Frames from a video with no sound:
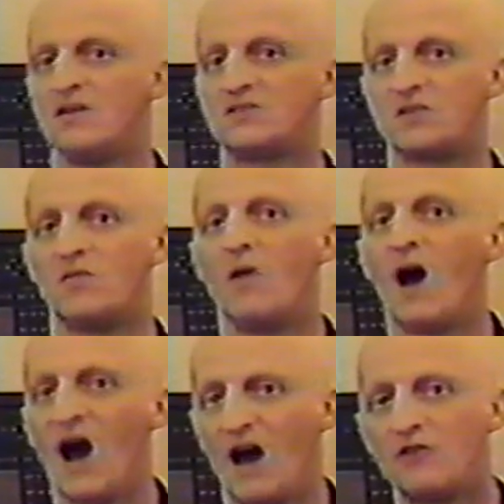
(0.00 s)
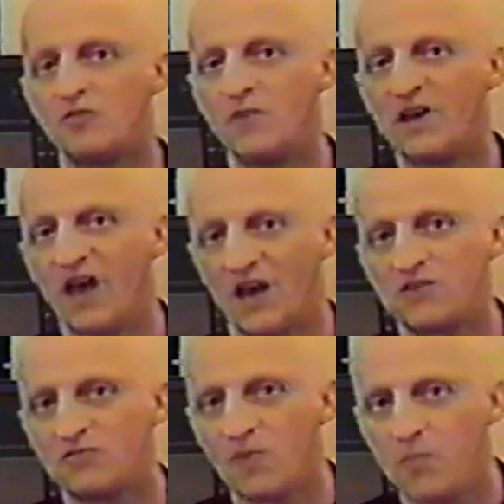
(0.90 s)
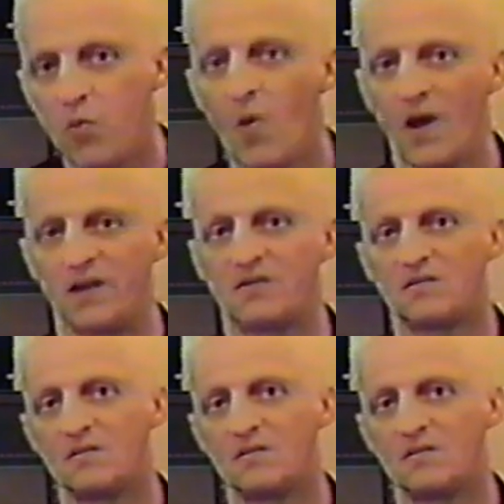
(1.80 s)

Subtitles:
So how do we get to the point